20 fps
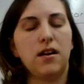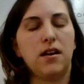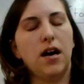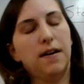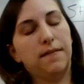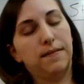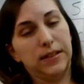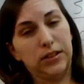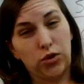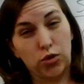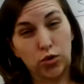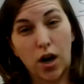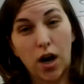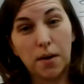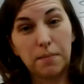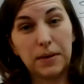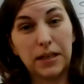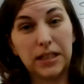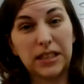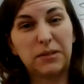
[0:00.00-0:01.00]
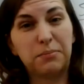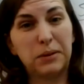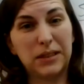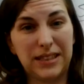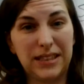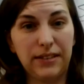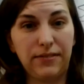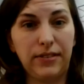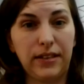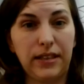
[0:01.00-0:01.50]
of a drama
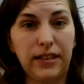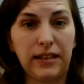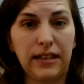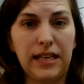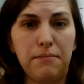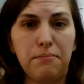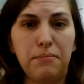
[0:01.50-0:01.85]
specifically,